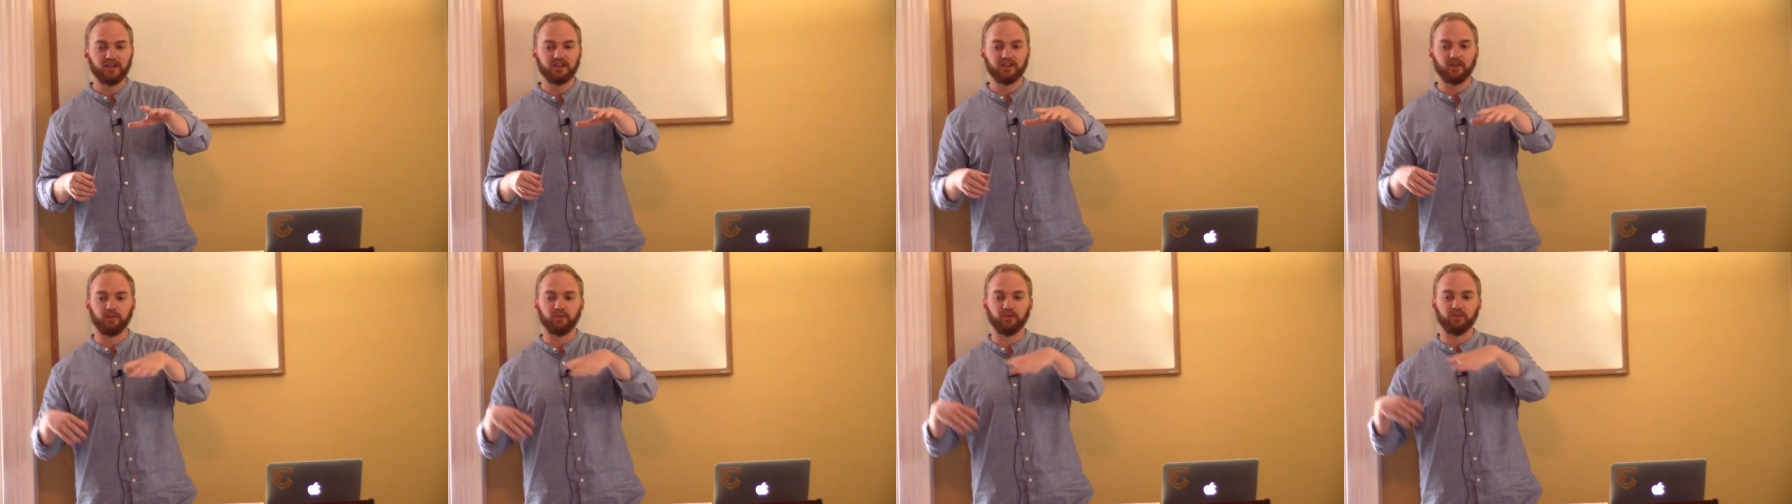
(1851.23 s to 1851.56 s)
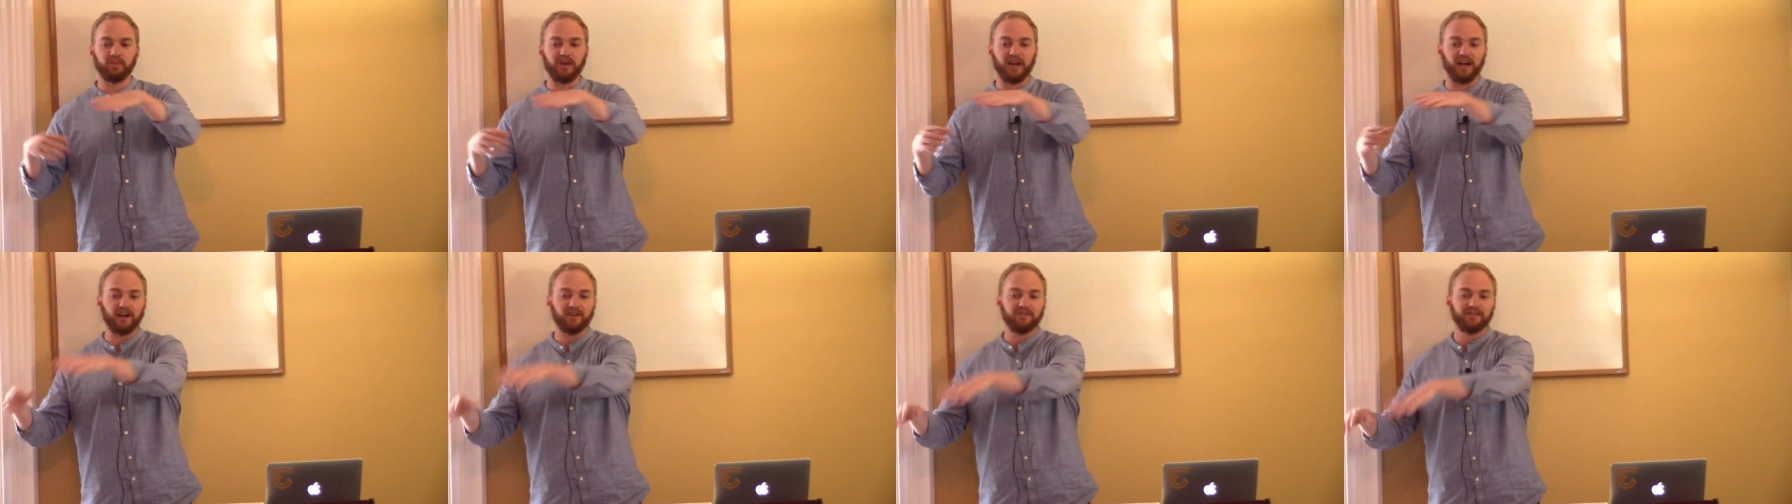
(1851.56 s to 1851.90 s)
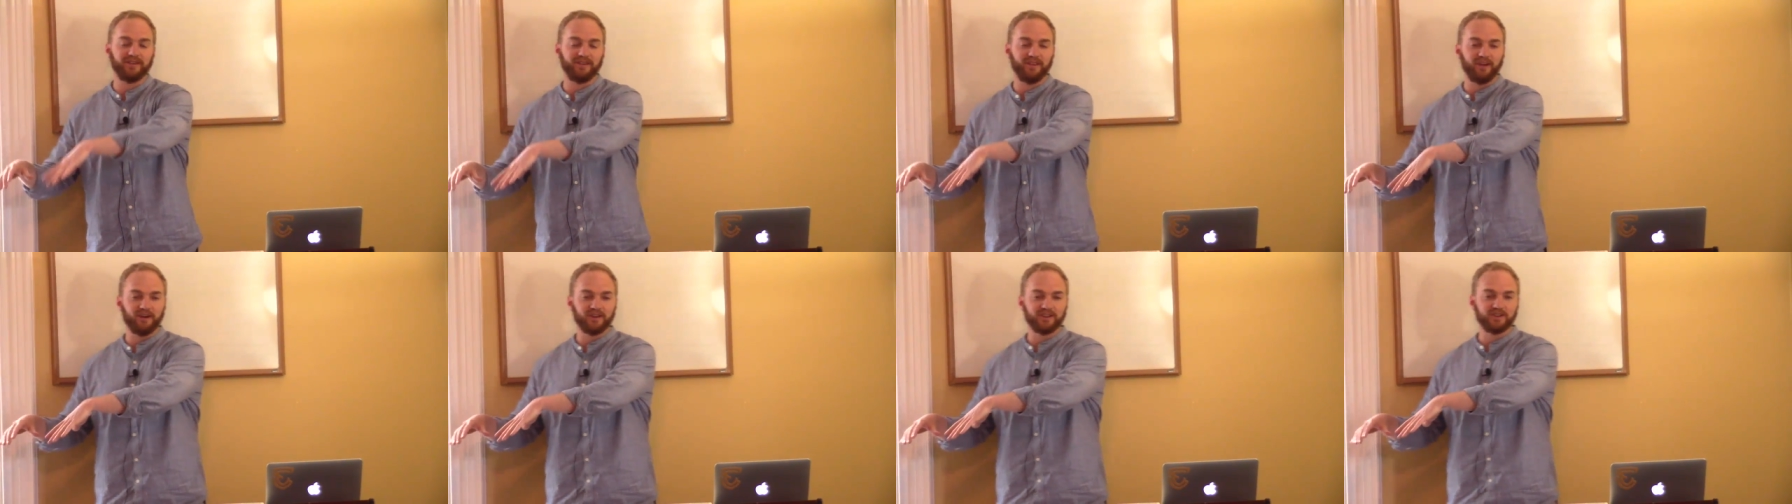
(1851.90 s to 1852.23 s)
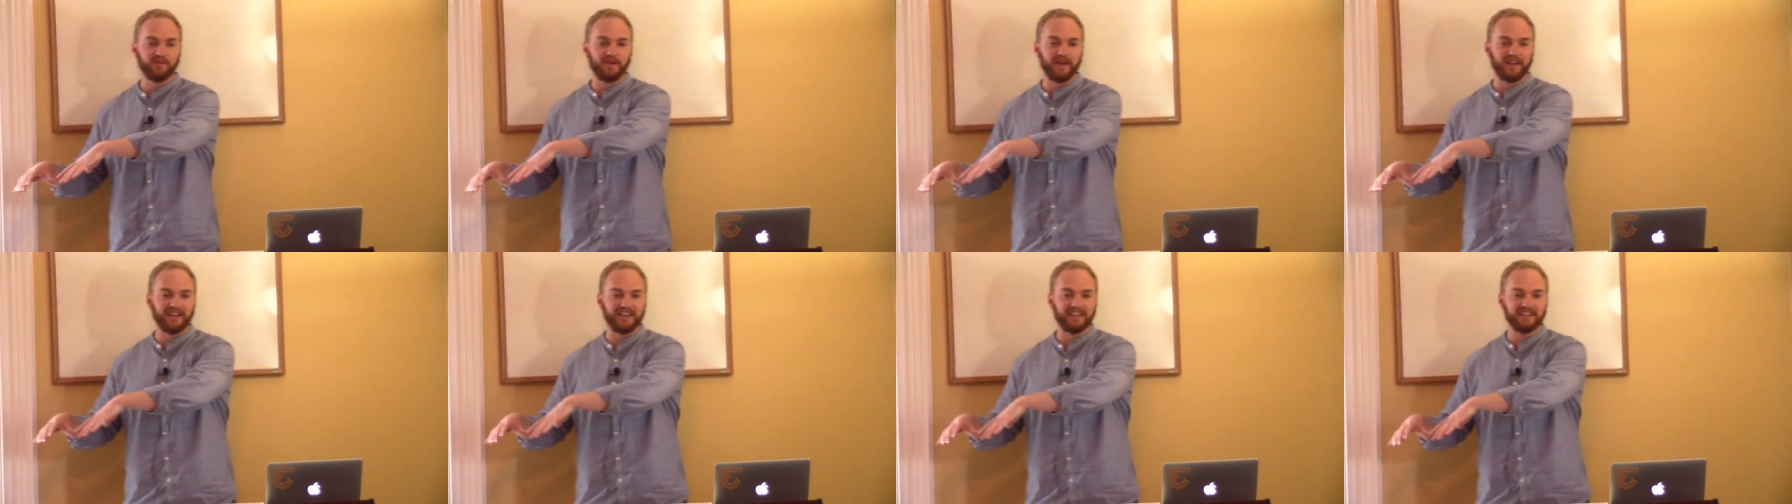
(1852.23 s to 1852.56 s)
to prepare for those
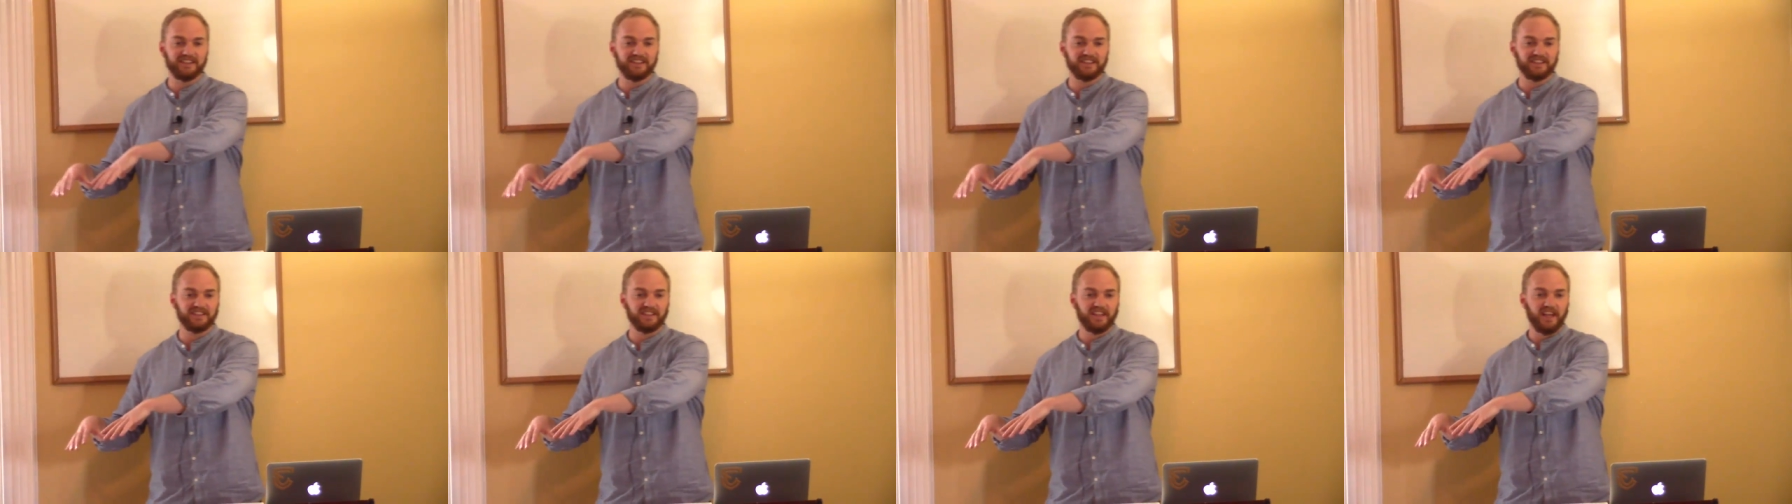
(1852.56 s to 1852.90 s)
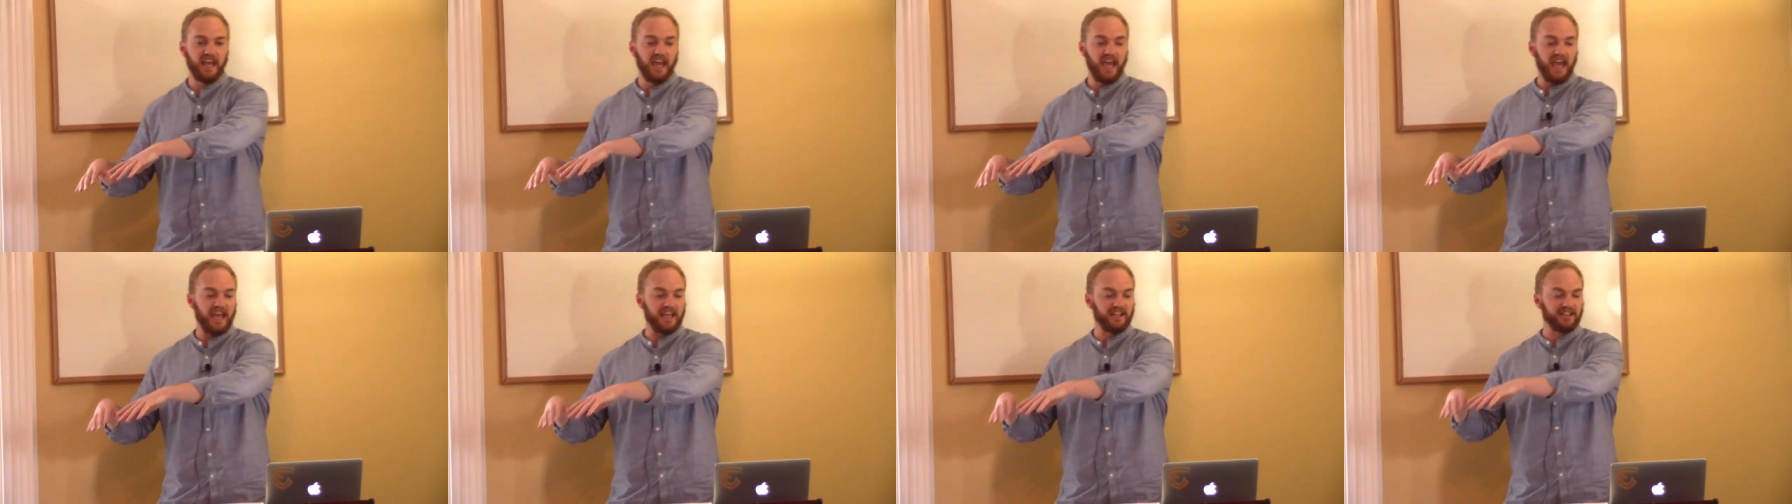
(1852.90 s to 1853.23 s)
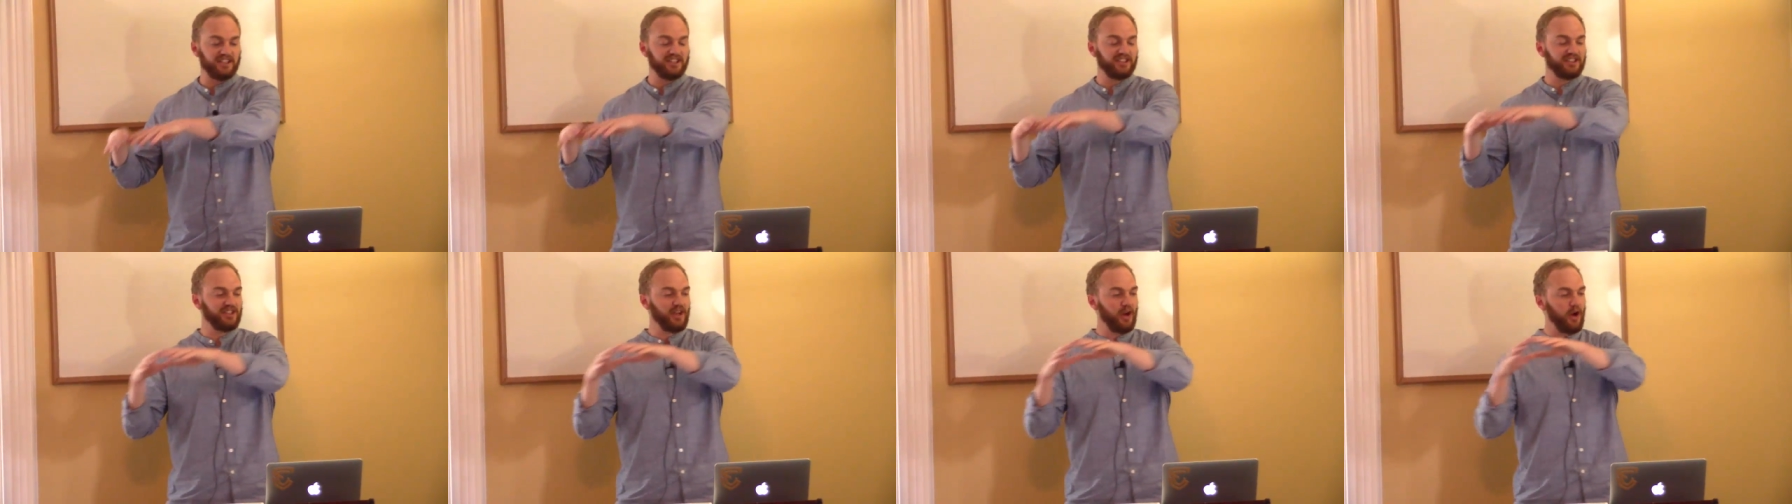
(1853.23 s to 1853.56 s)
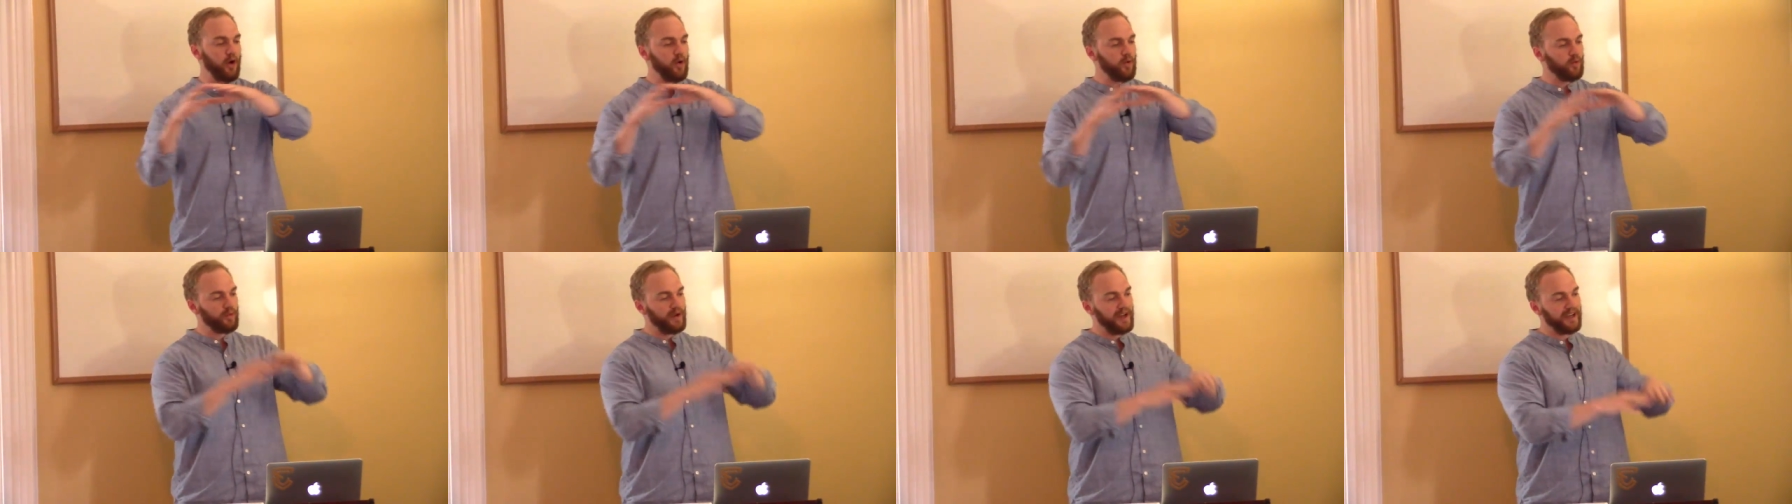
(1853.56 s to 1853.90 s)
minutes is
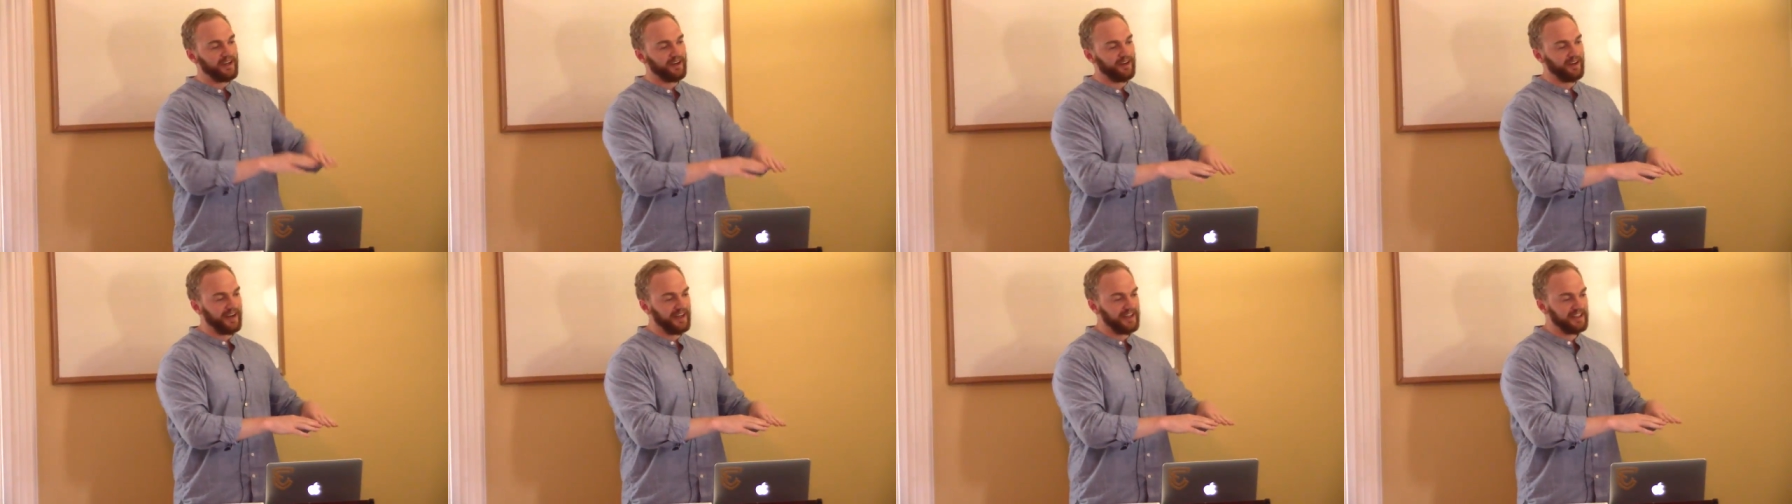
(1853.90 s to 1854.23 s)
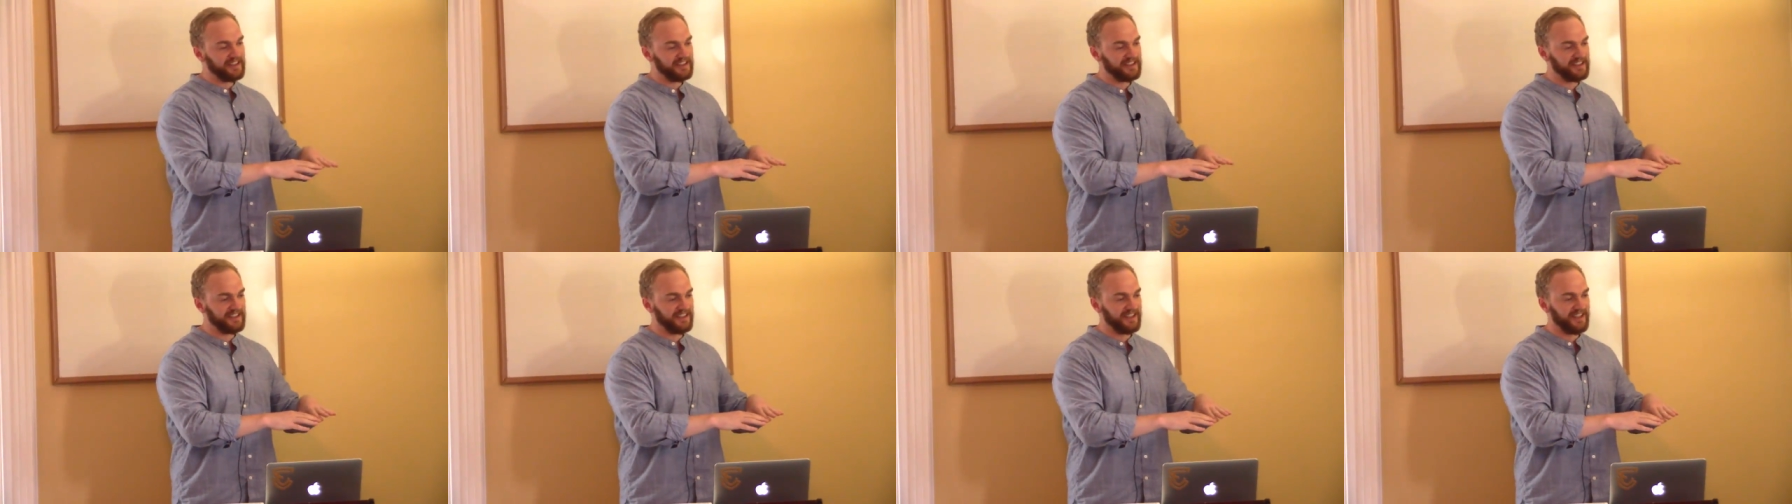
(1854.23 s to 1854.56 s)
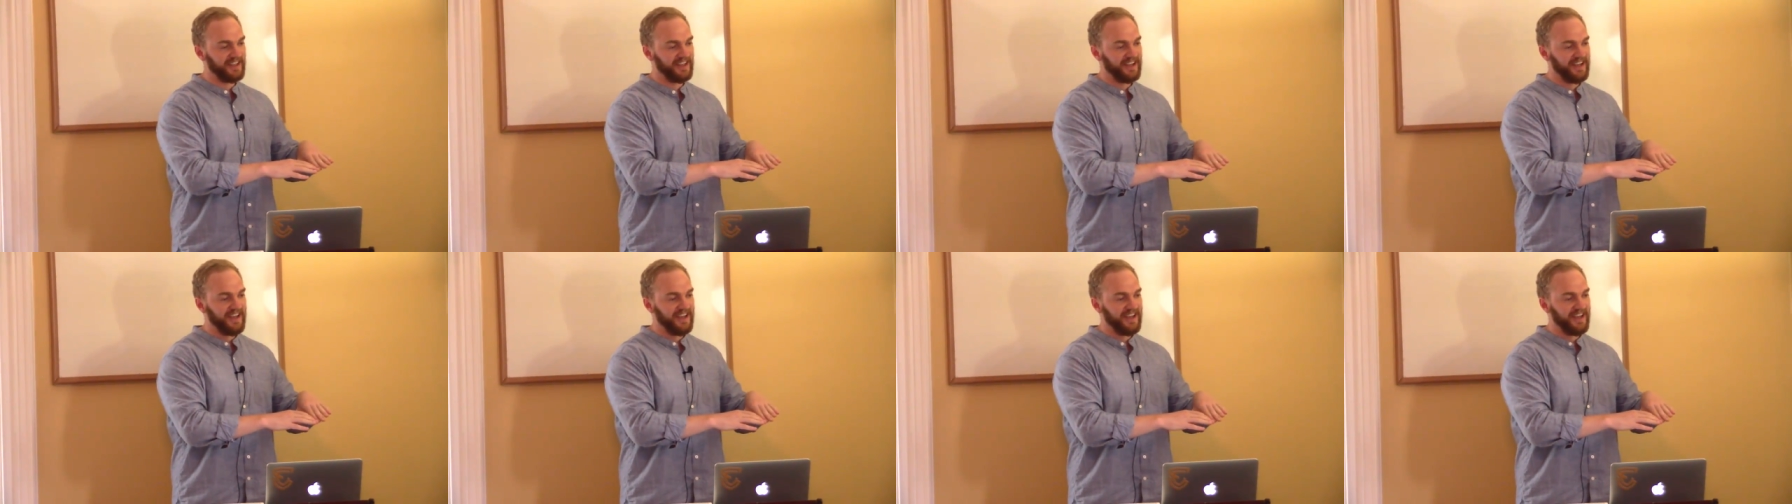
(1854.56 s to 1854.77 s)
so rigorous